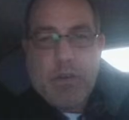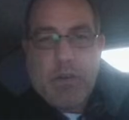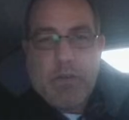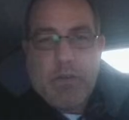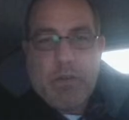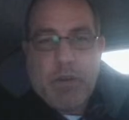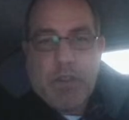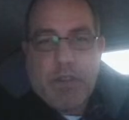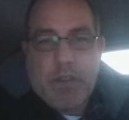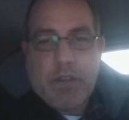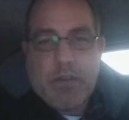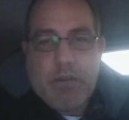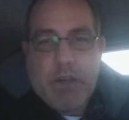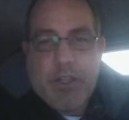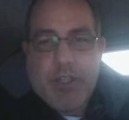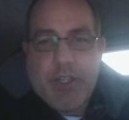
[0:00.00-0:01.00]
What is this
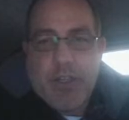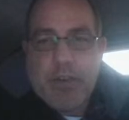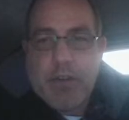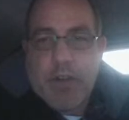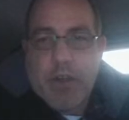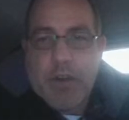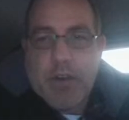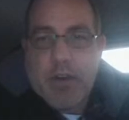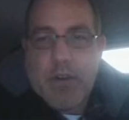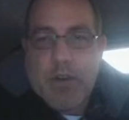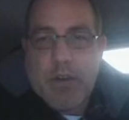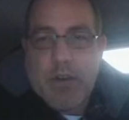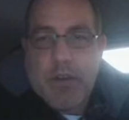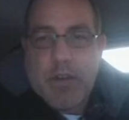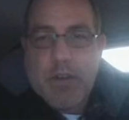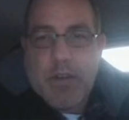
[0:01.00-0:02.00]
ratio here?
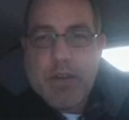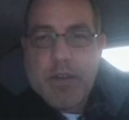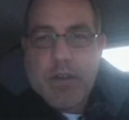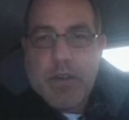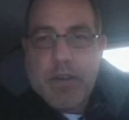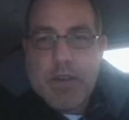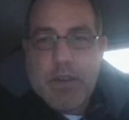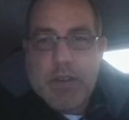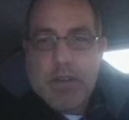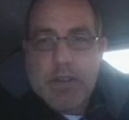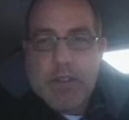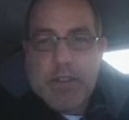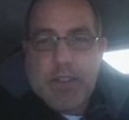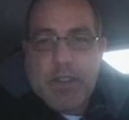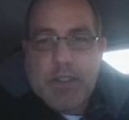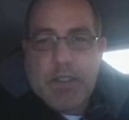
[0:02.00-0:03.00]

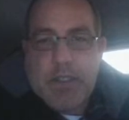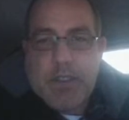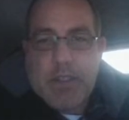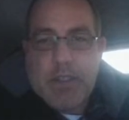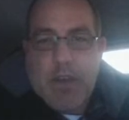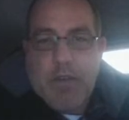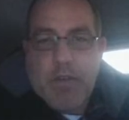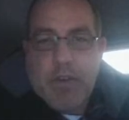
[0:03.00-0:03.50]
67,